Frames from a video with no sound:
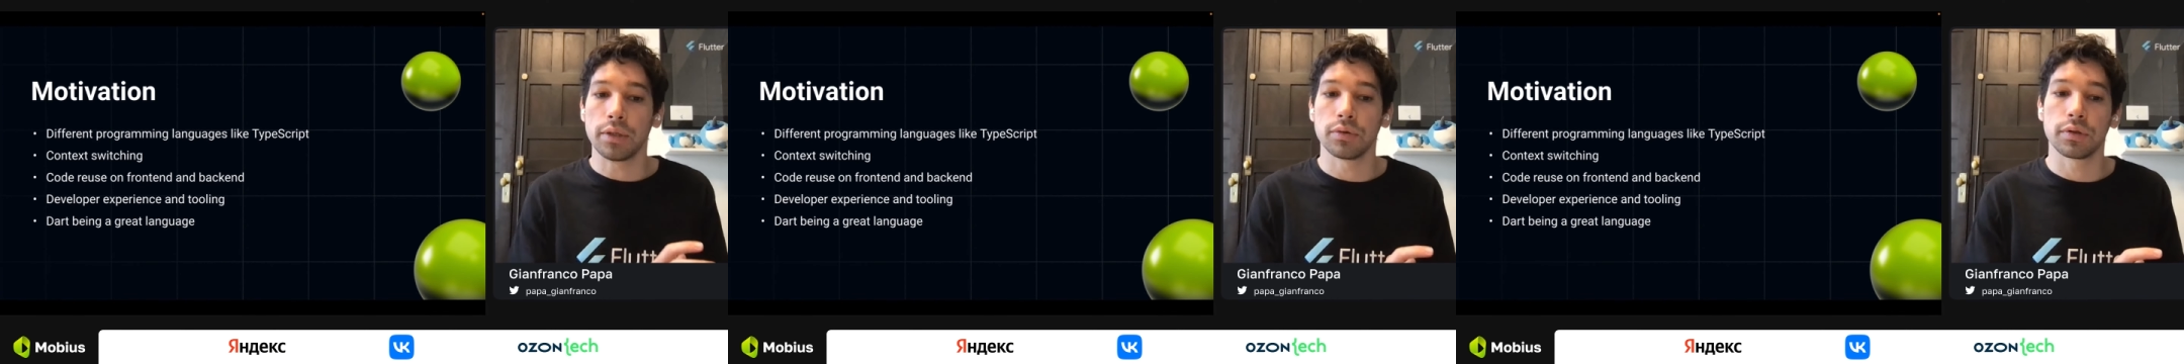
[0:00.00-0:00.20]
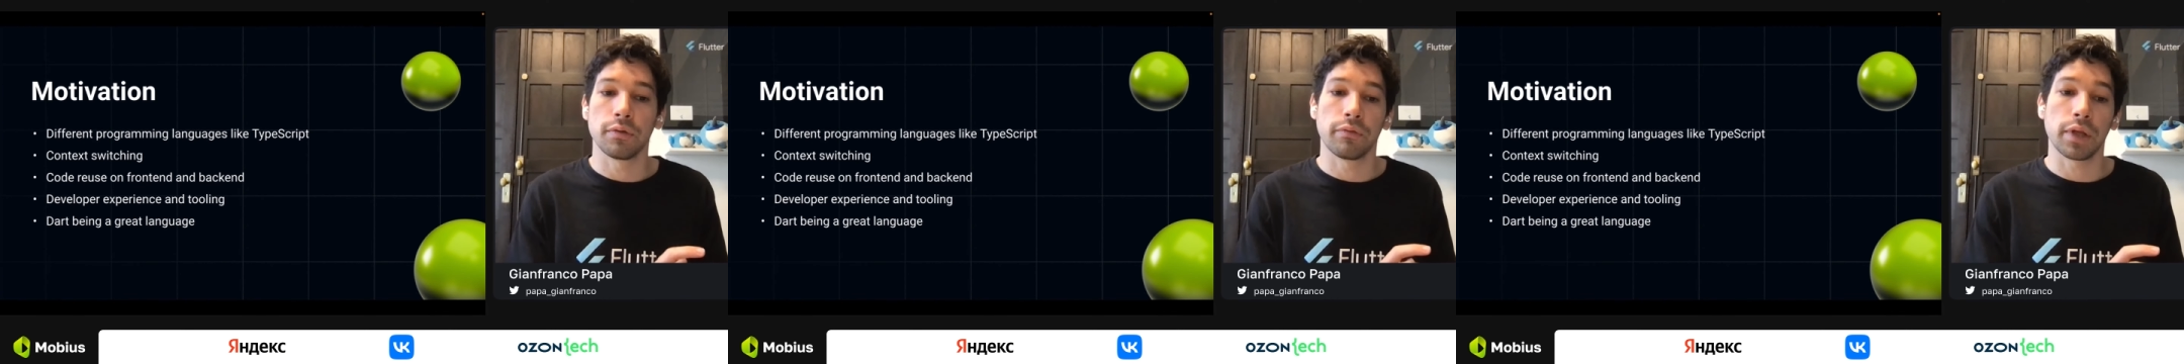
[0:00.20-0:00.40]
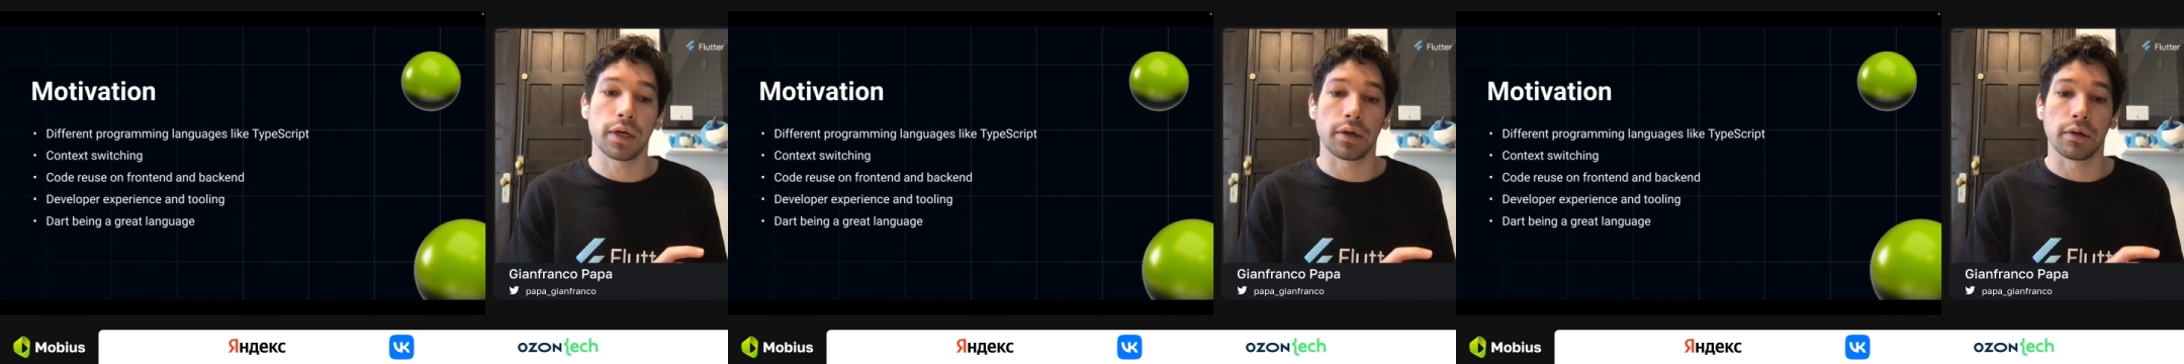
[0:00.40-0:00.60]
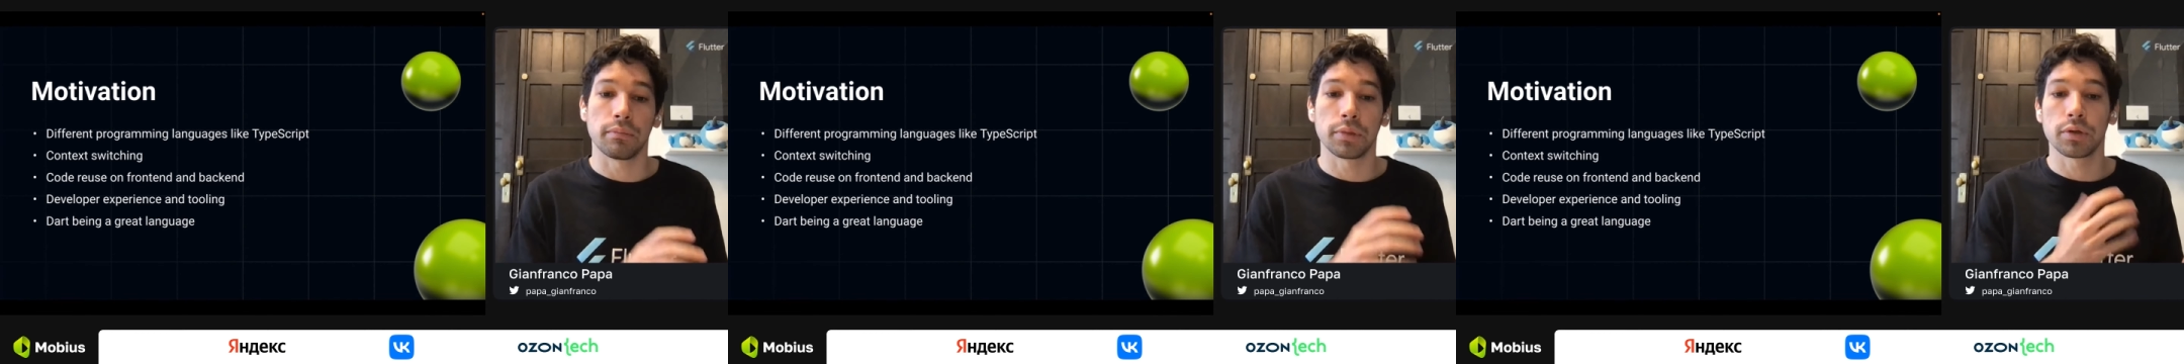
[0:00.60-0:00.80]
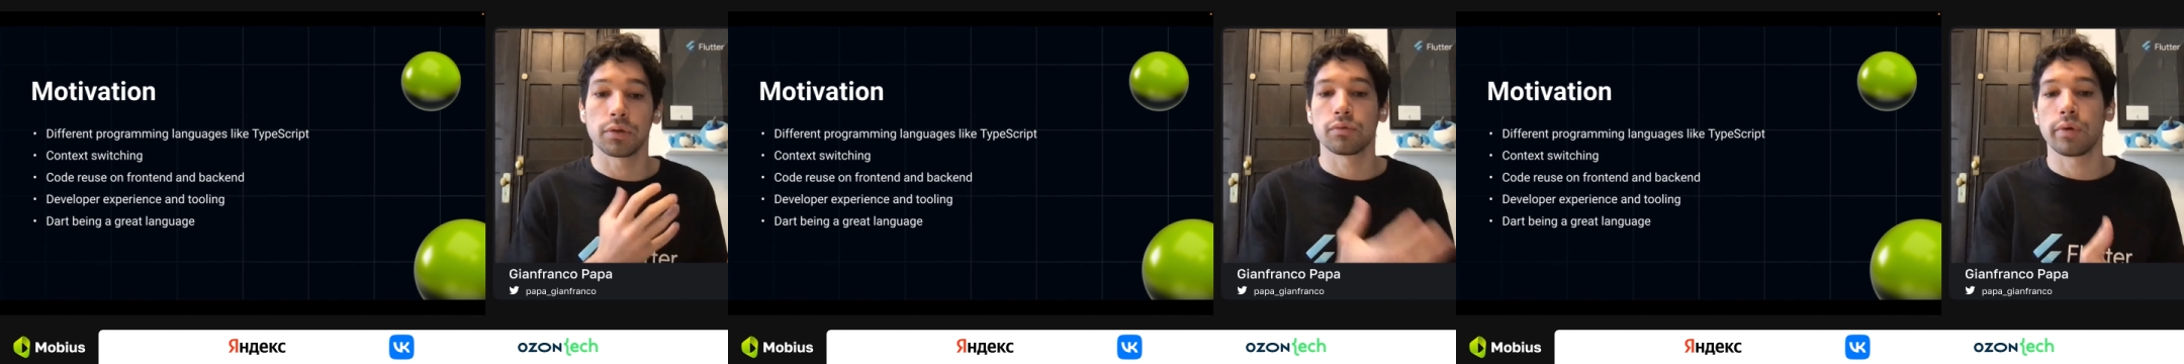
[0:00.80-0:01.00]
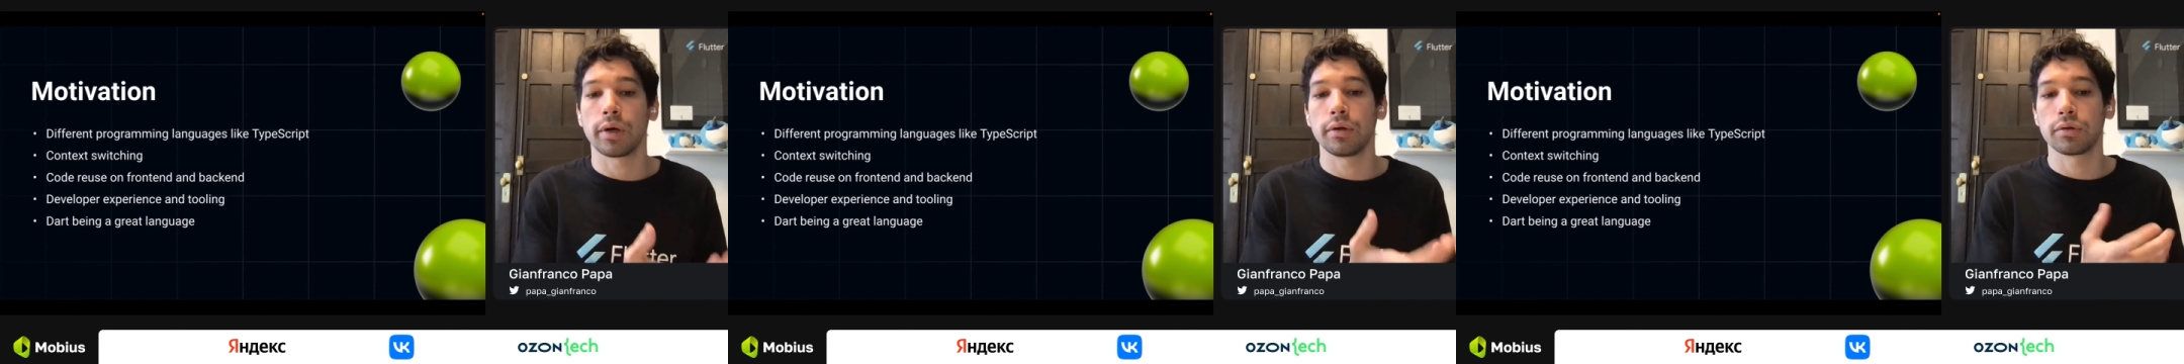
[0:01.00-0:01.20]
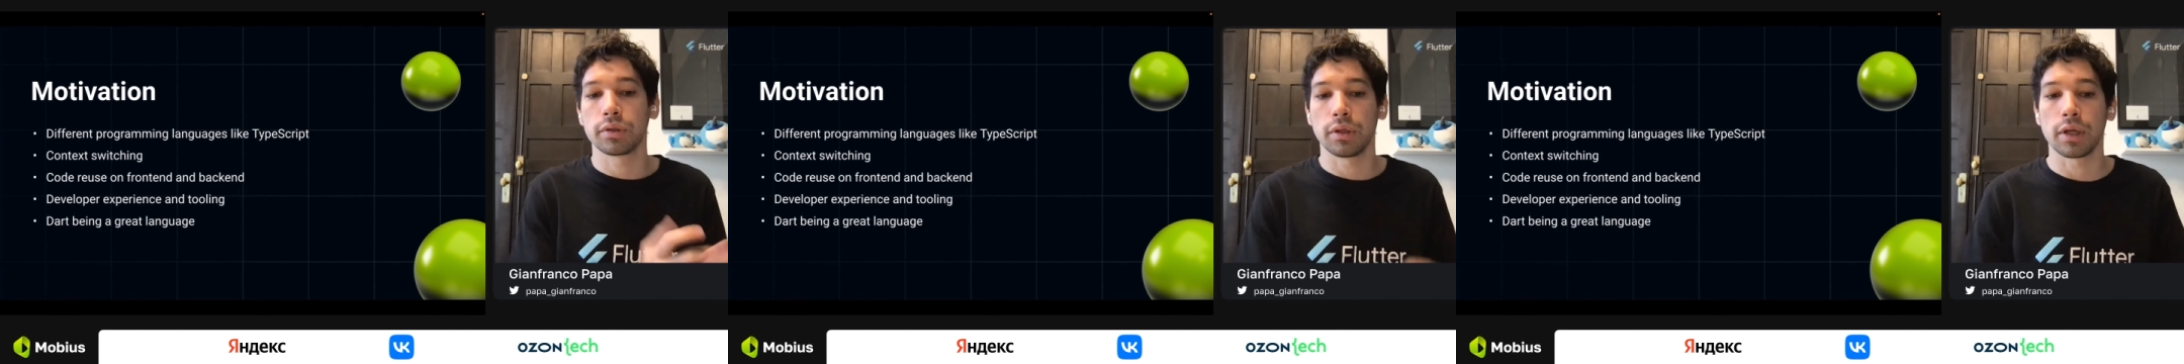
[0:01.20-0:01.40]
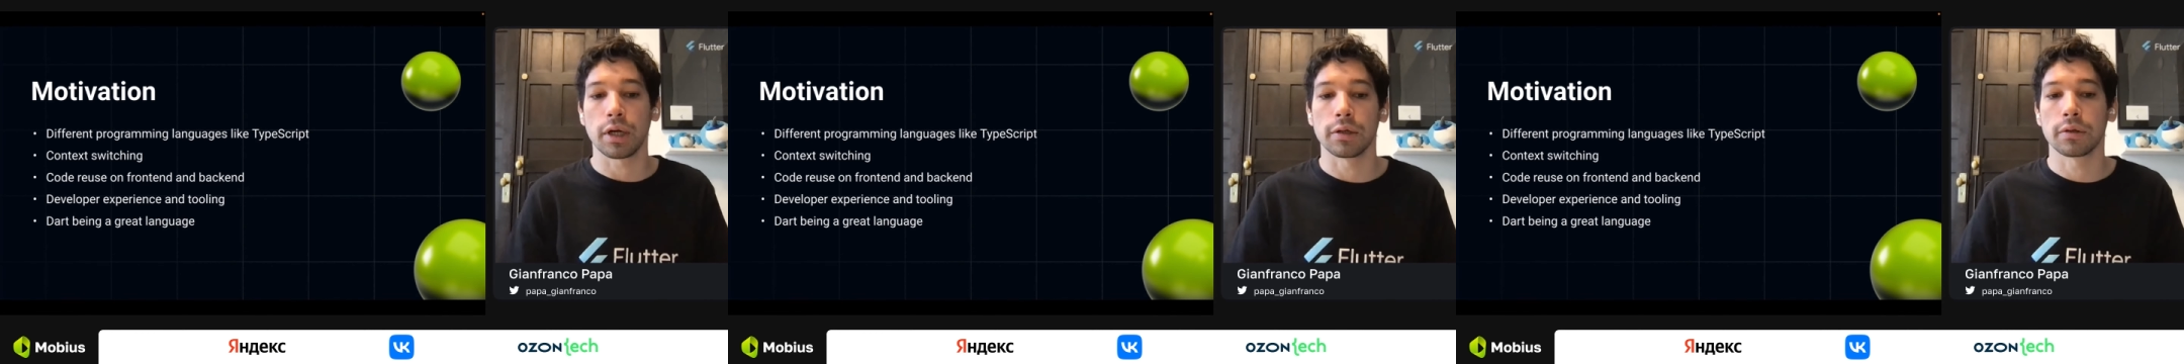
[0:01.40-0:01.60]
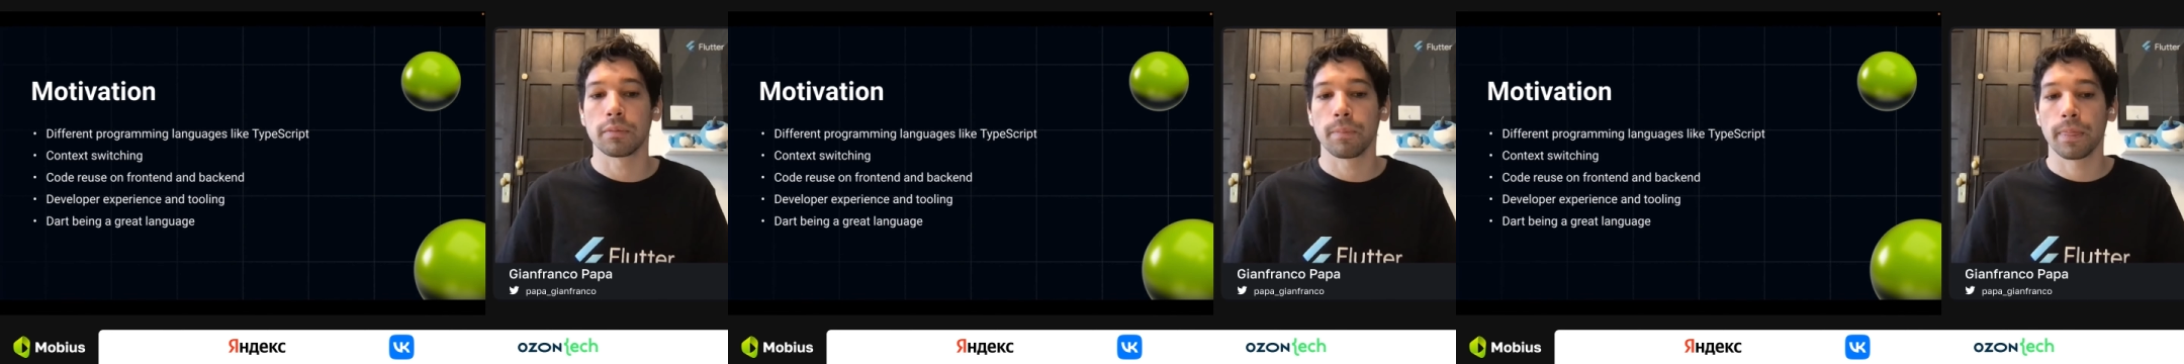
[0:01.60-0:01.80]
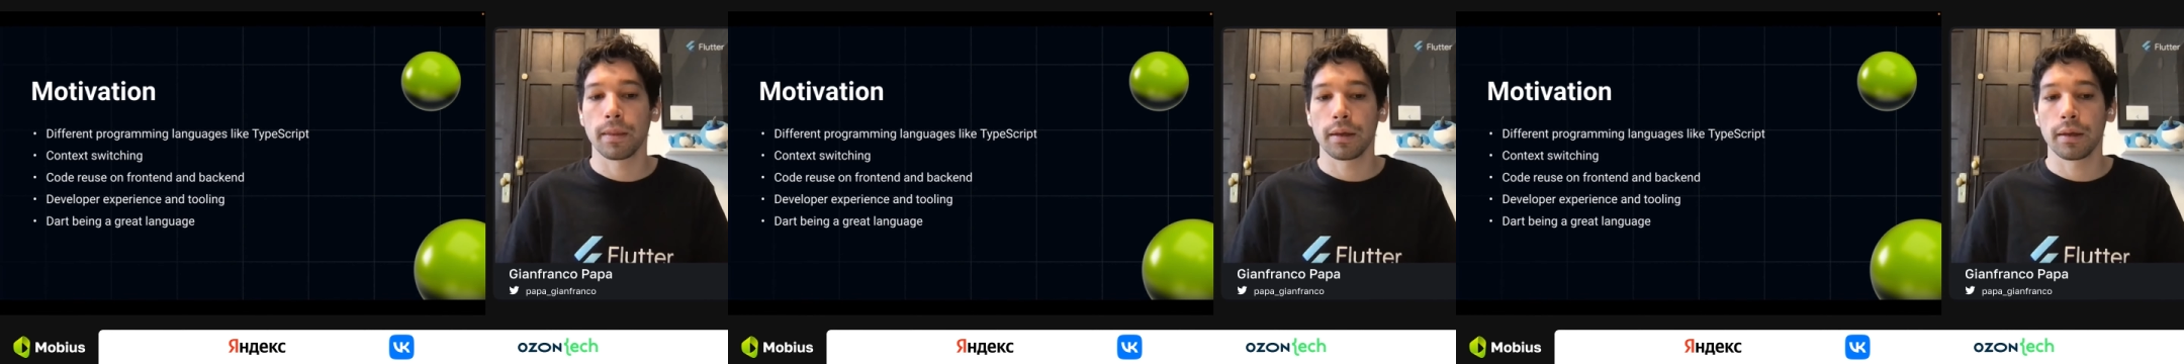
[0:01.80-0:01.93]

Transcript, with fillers: using Flutter because we are using Dart.